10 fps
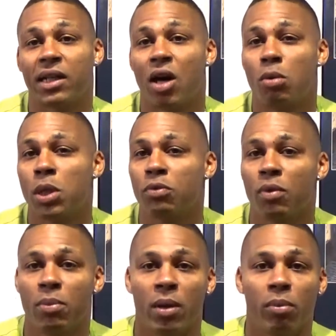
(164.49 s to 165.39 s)
And always
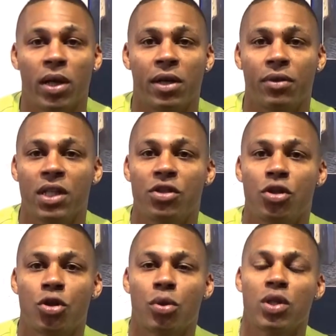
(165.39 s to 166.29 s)
remember, healthy is
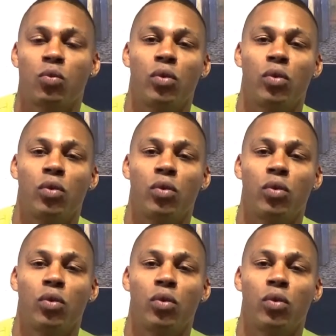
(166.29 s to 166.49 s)
a choice,